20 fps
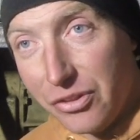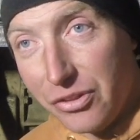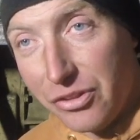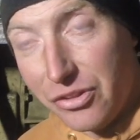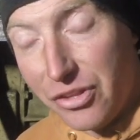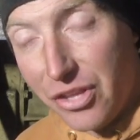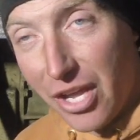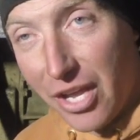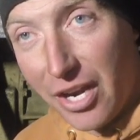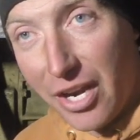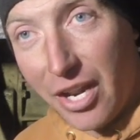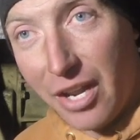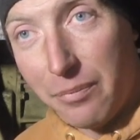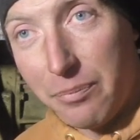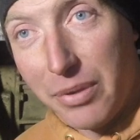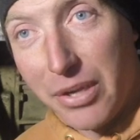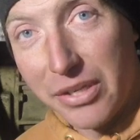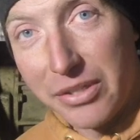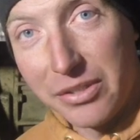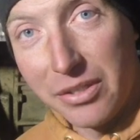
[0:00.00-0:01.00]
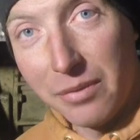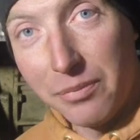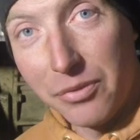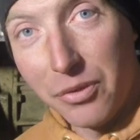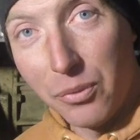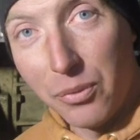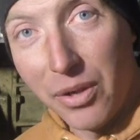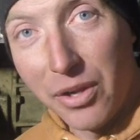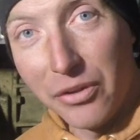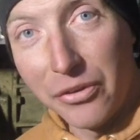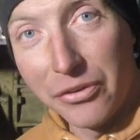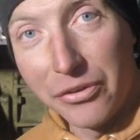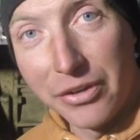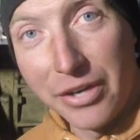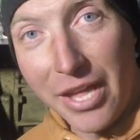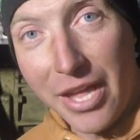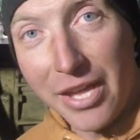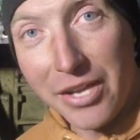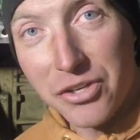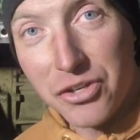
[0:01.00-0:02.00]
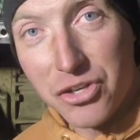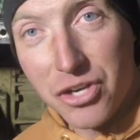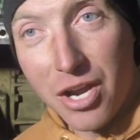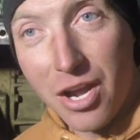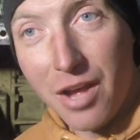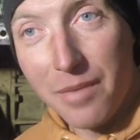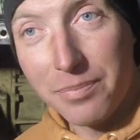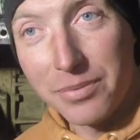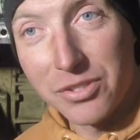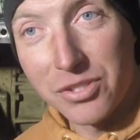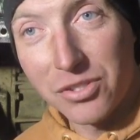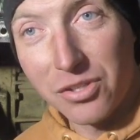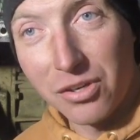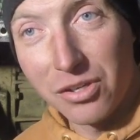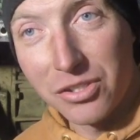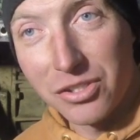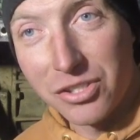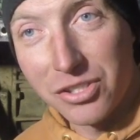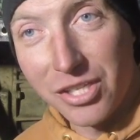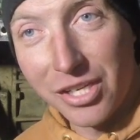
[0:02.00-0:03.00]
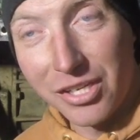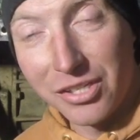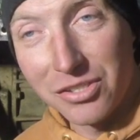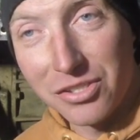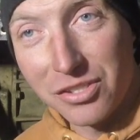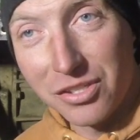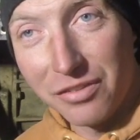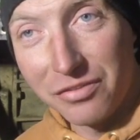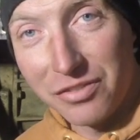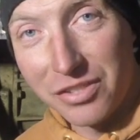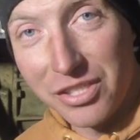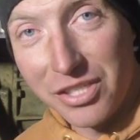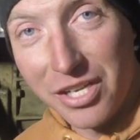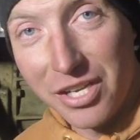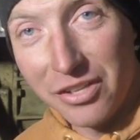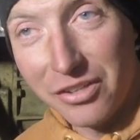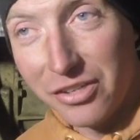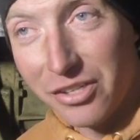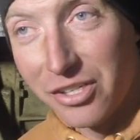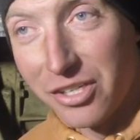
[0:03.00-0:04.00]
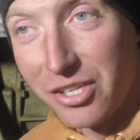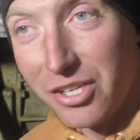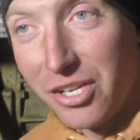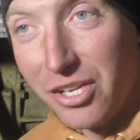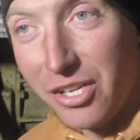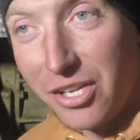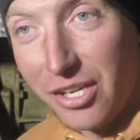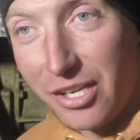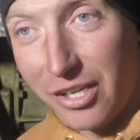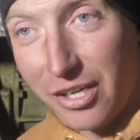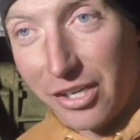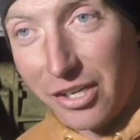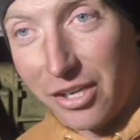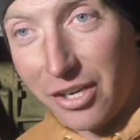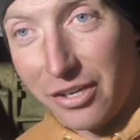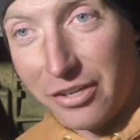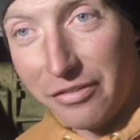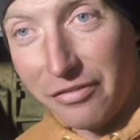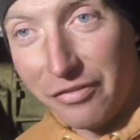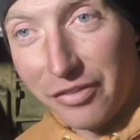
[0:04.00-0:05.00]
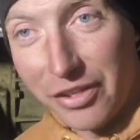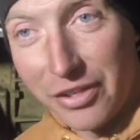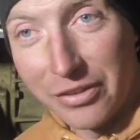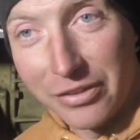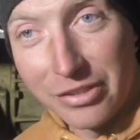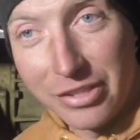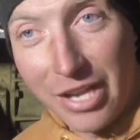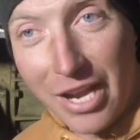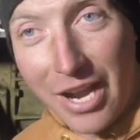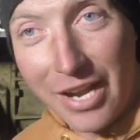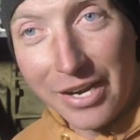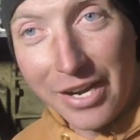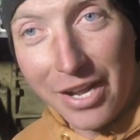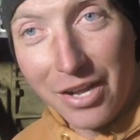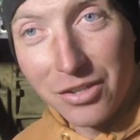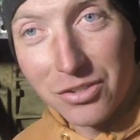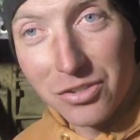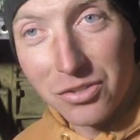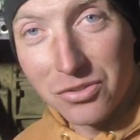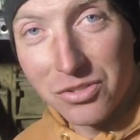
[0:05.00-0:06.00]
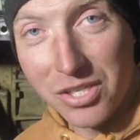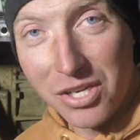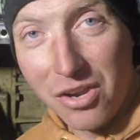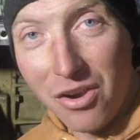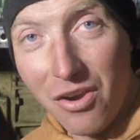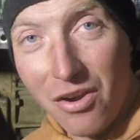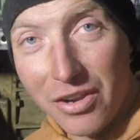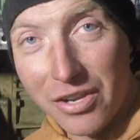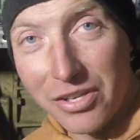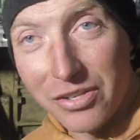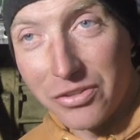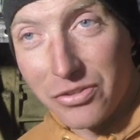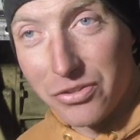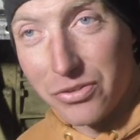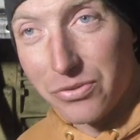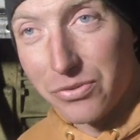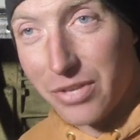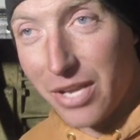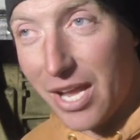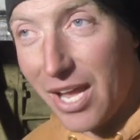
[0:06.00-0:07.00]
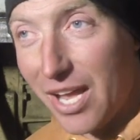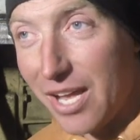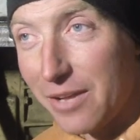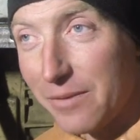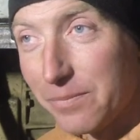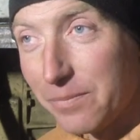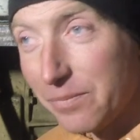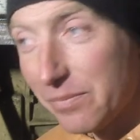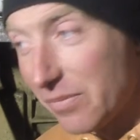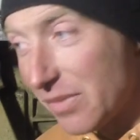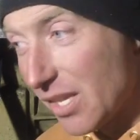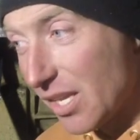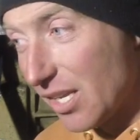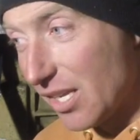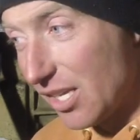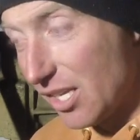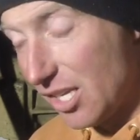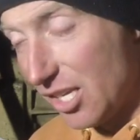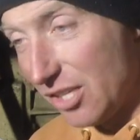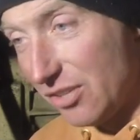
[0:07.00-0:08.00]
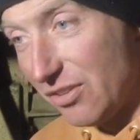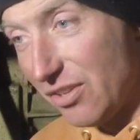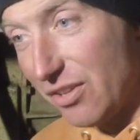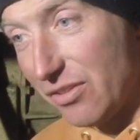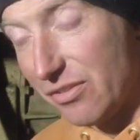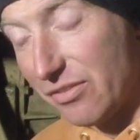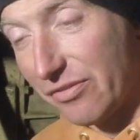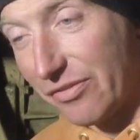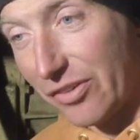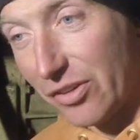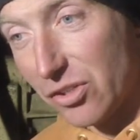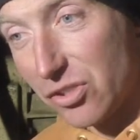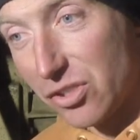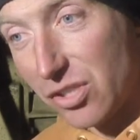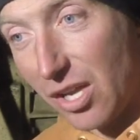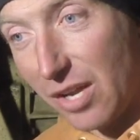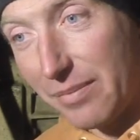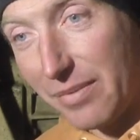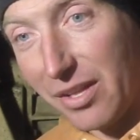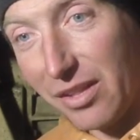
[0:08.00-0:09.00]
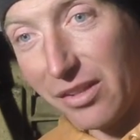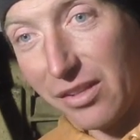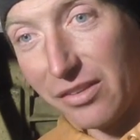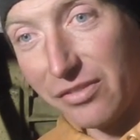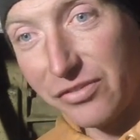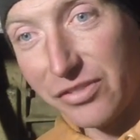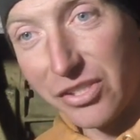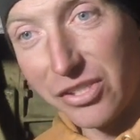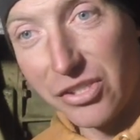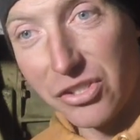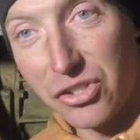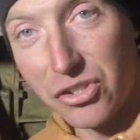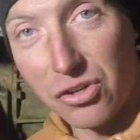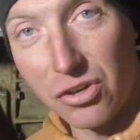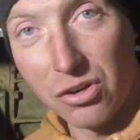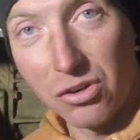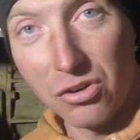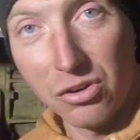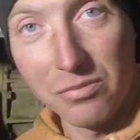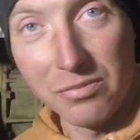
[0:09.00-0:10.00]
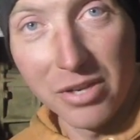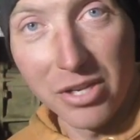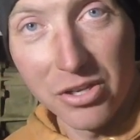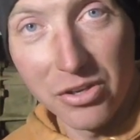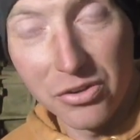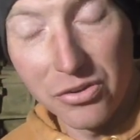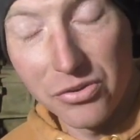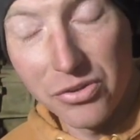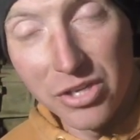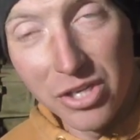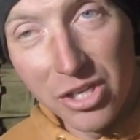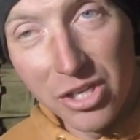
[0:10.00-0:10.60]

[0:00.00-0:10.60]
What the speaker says: then I picked up the welder and ag shop and started sticking stuff together, and I kind of figured that out. So I was like, oh, I can do that. And then the first time I lifted a truck on my own,